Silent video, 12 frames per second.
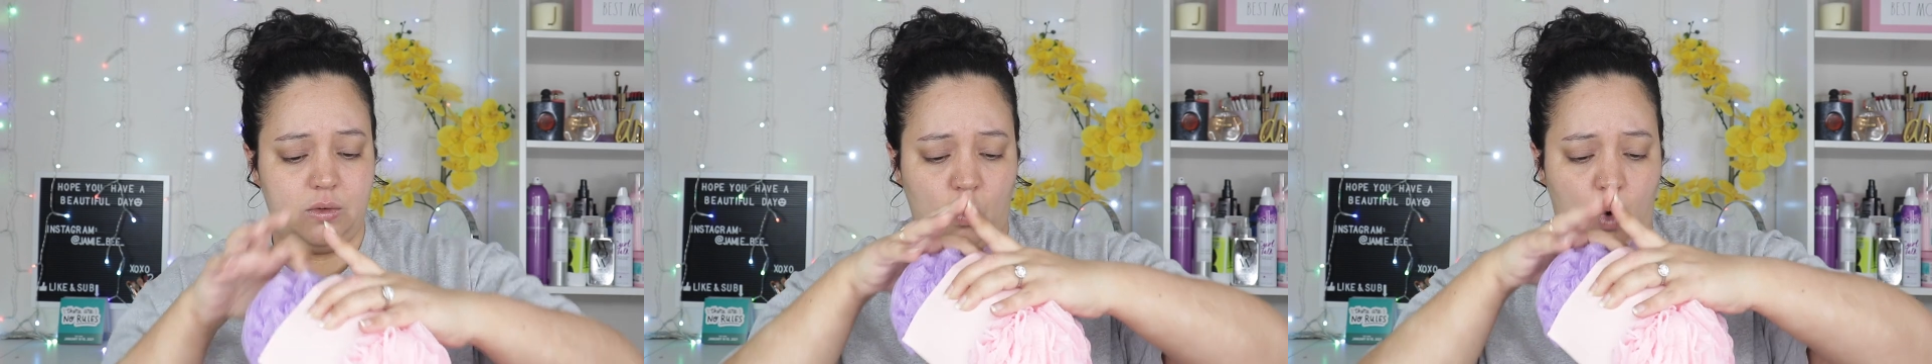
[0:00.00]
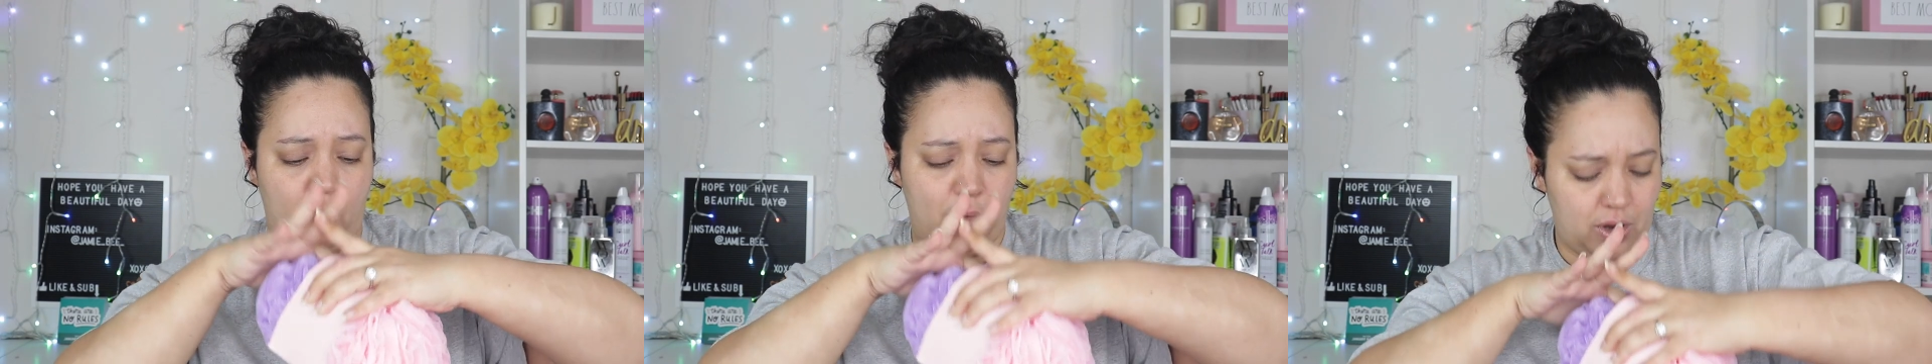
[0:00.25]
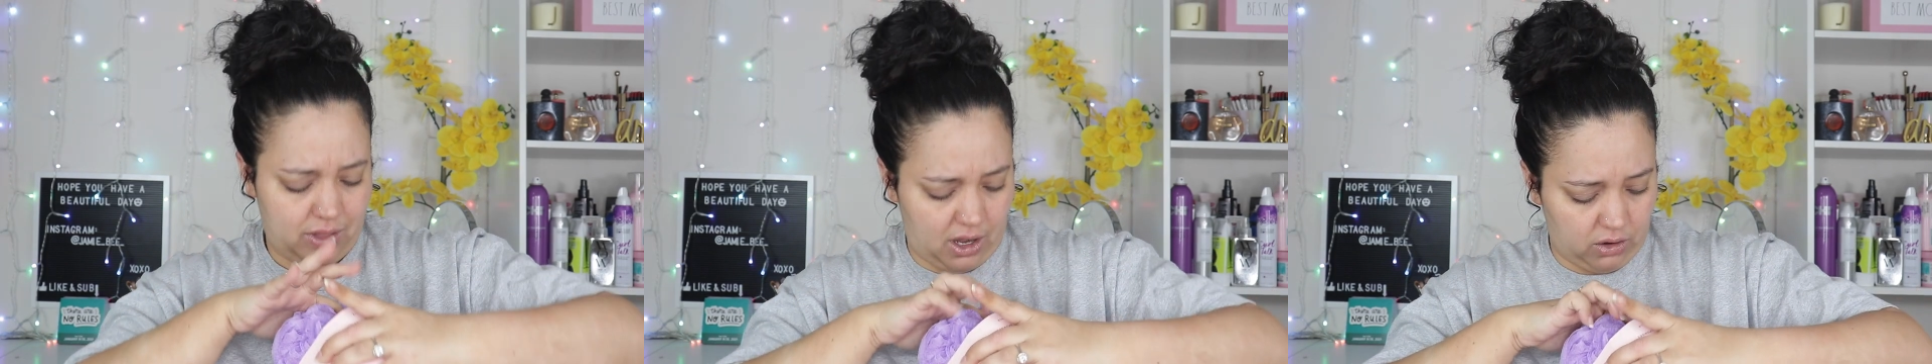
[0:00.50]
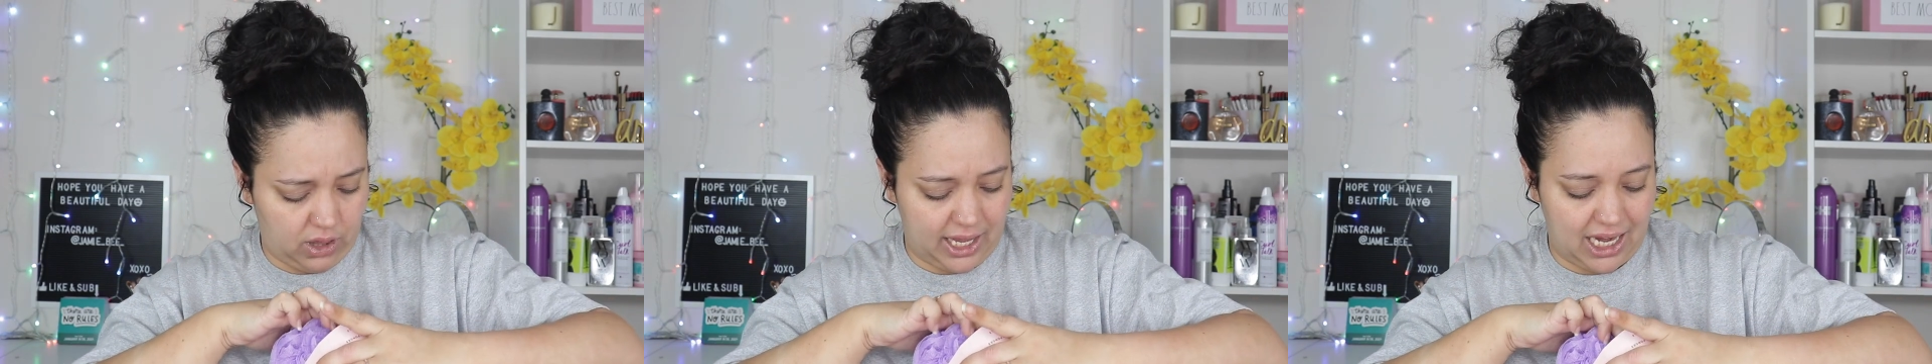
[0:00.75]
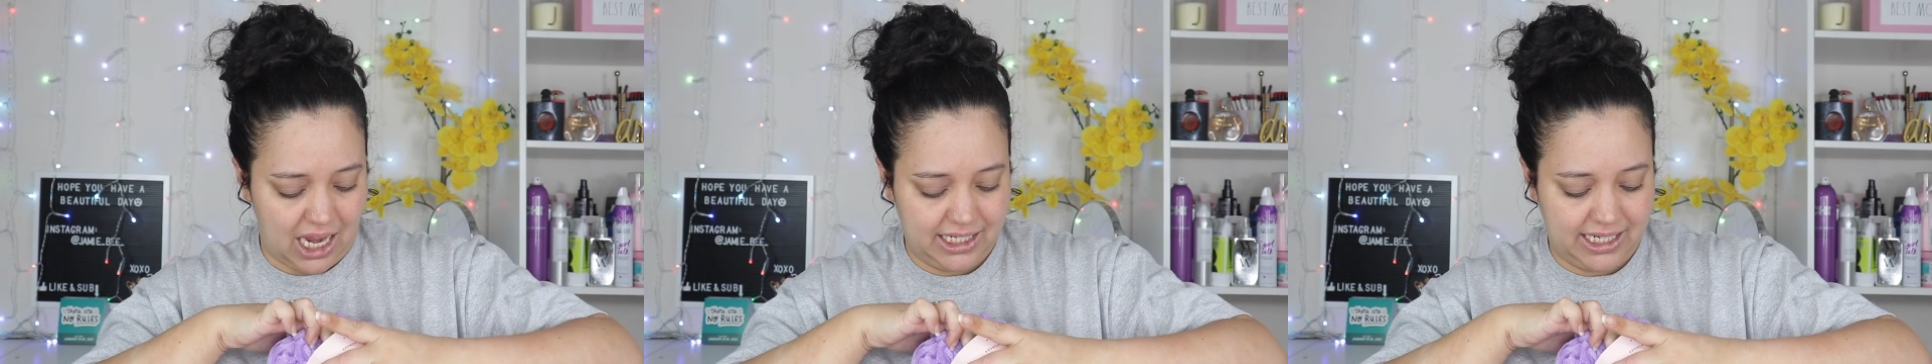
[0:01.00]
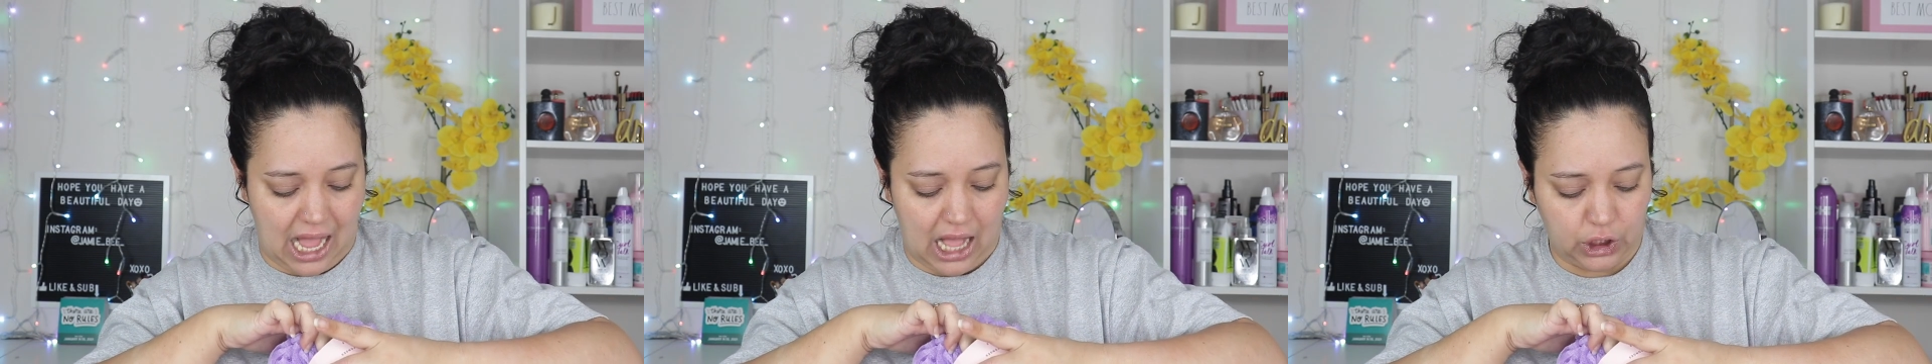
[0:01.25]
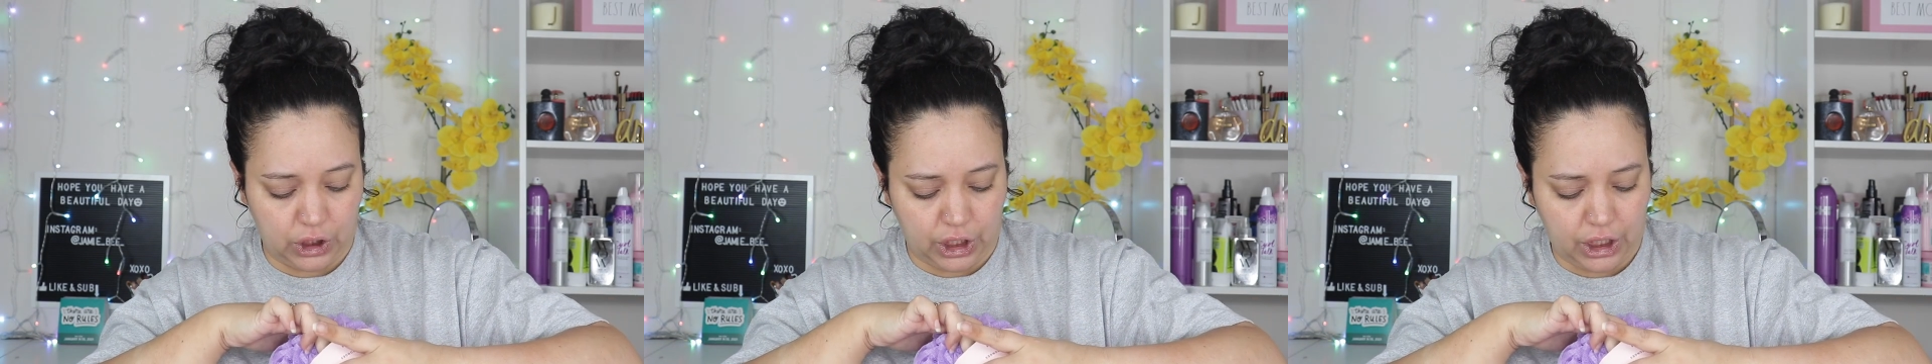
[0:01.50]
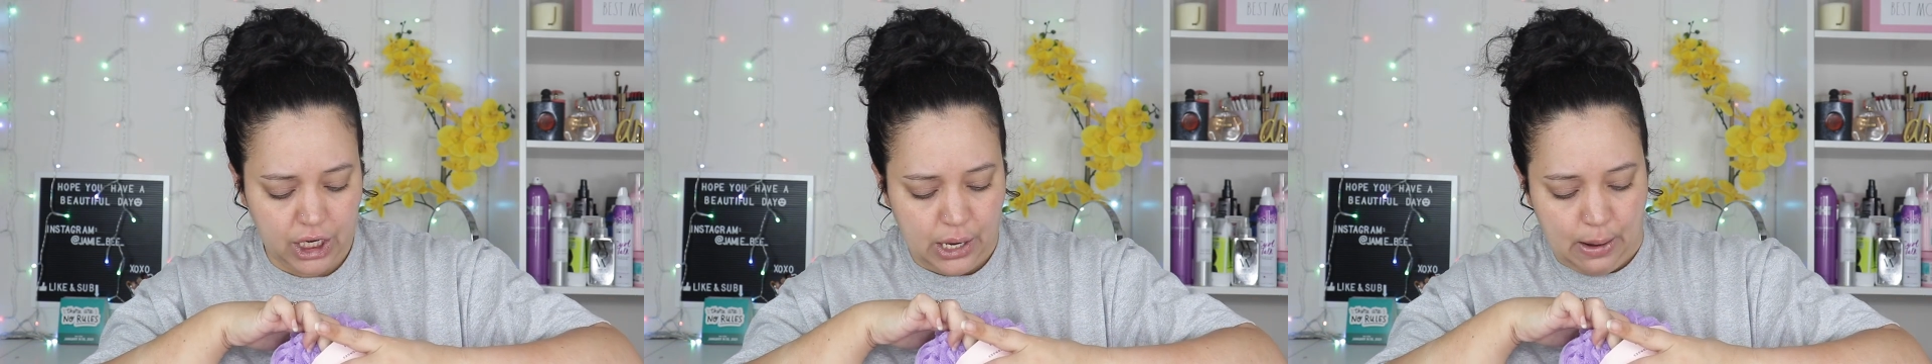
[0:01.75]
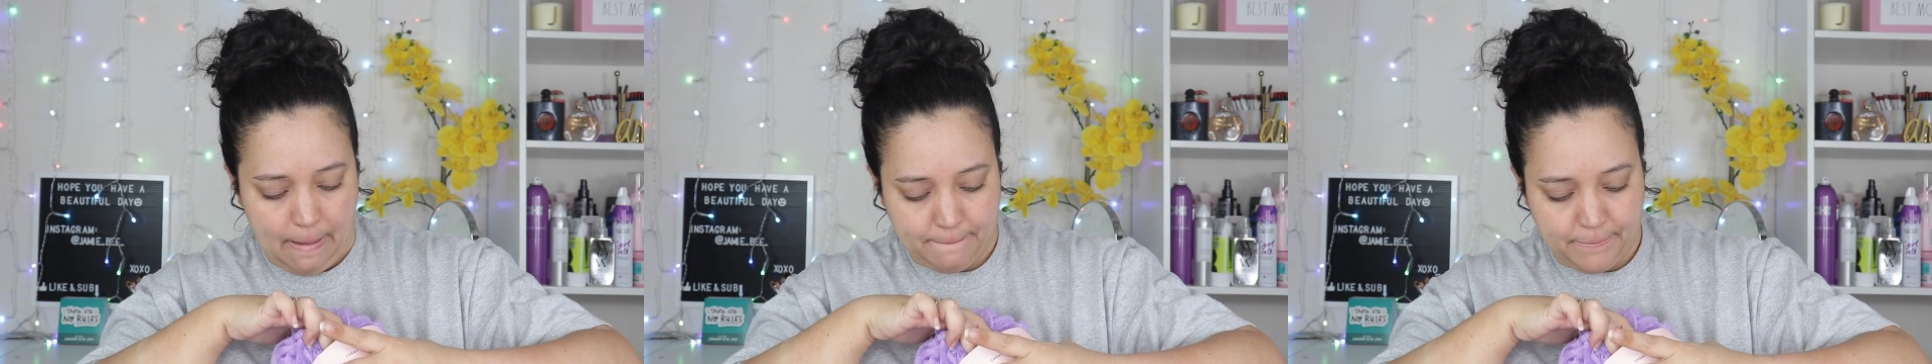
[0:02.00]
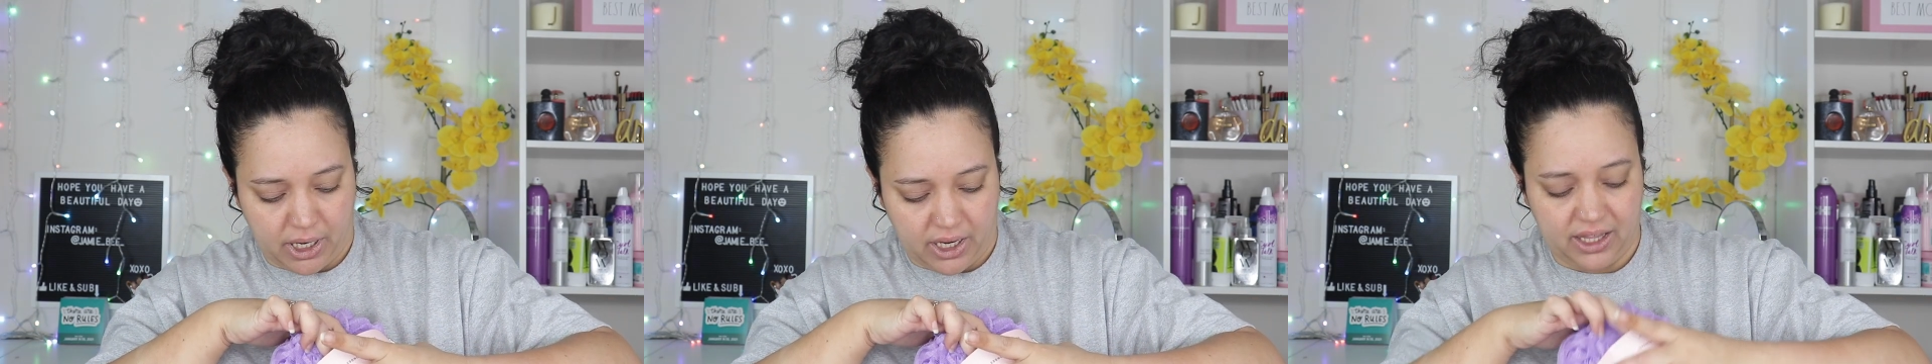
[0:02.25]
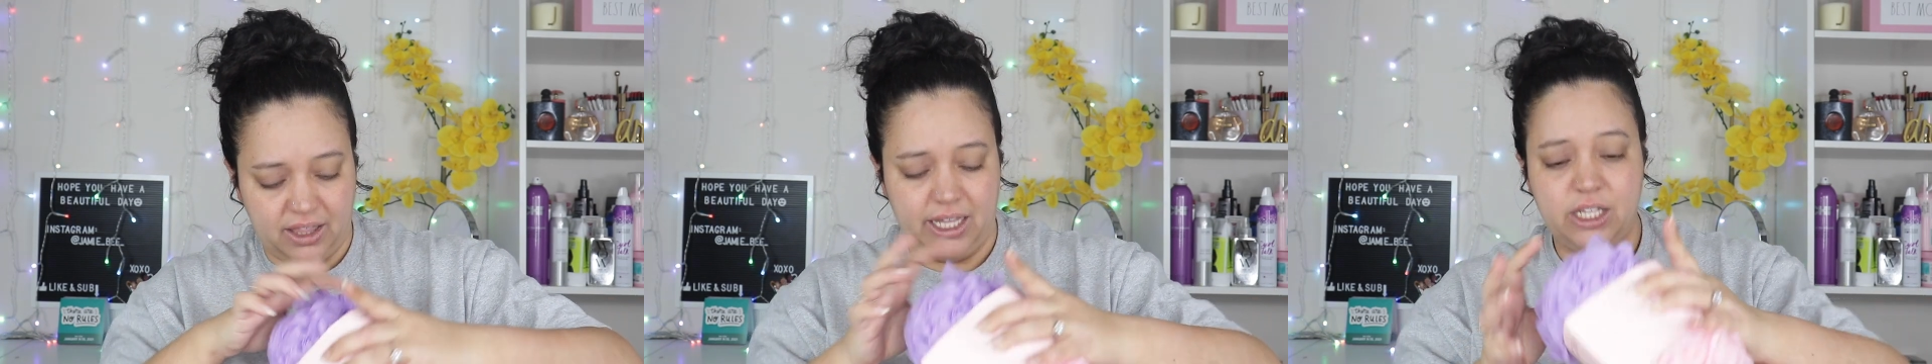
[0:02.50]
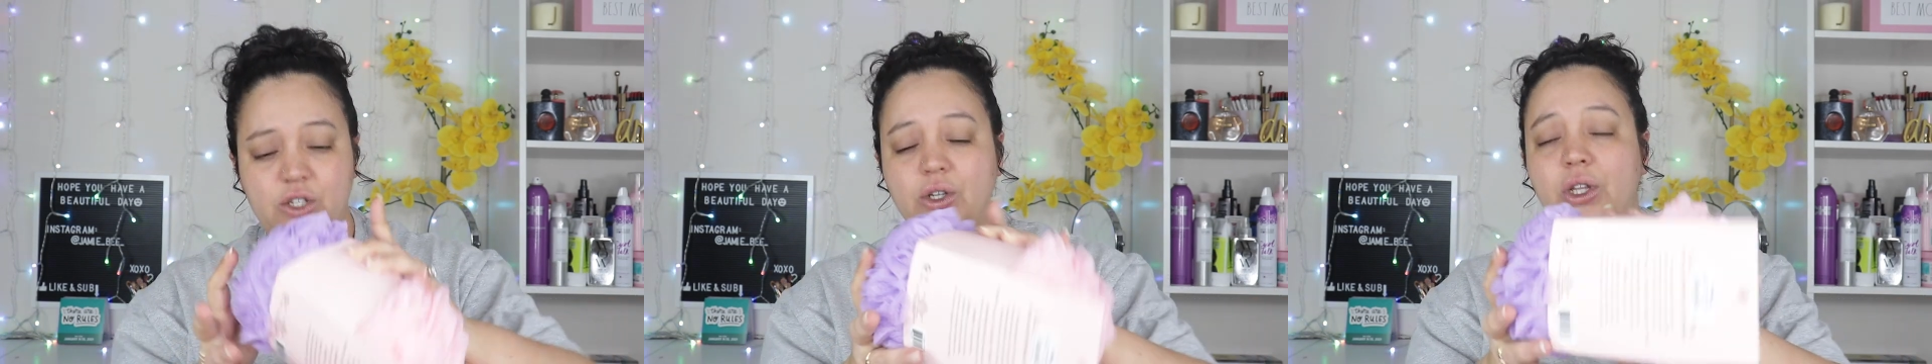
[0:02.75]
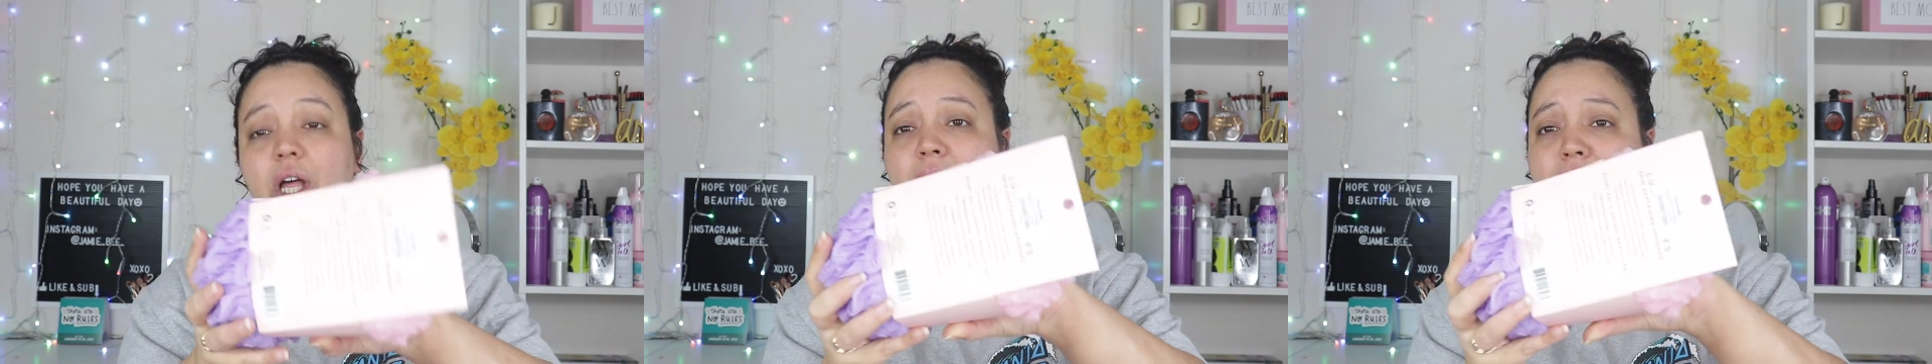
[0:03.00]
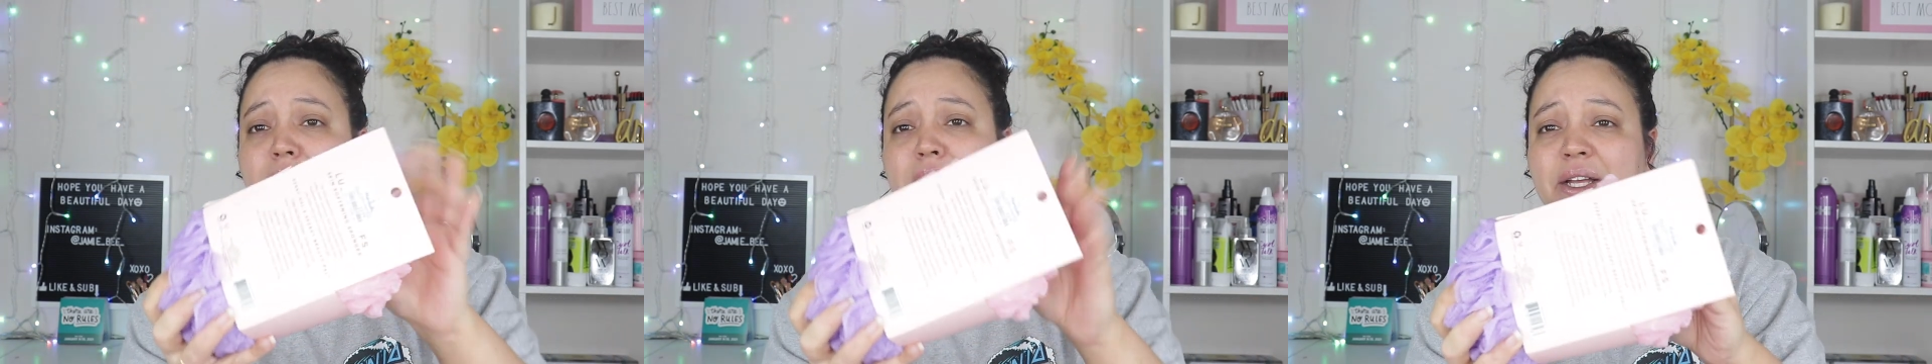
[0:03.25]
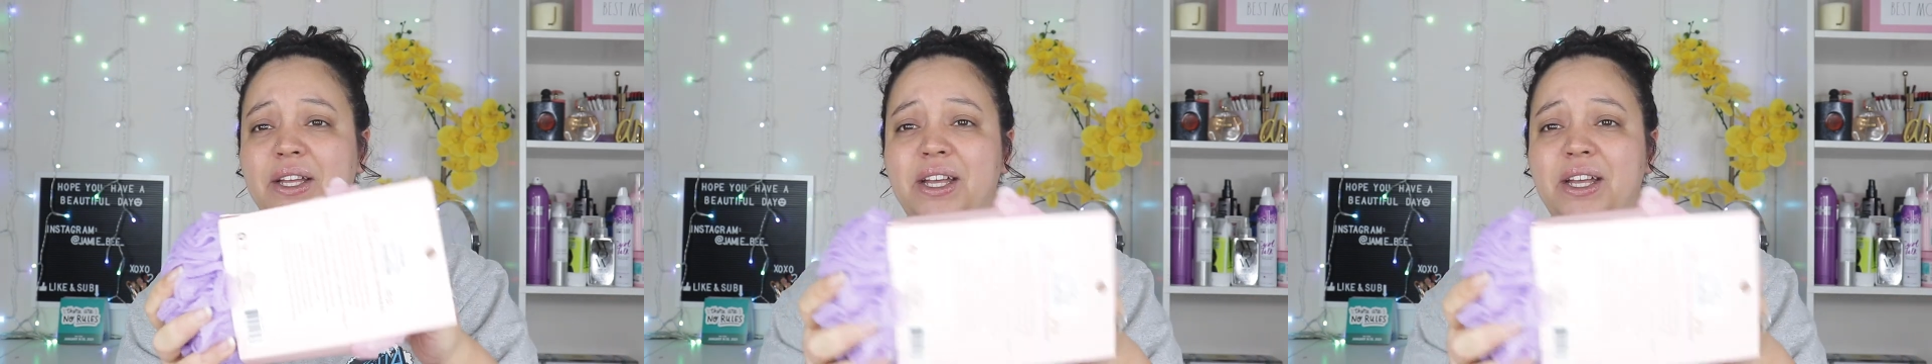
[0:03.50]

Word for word: Walmart that are like a dollar, but these are like,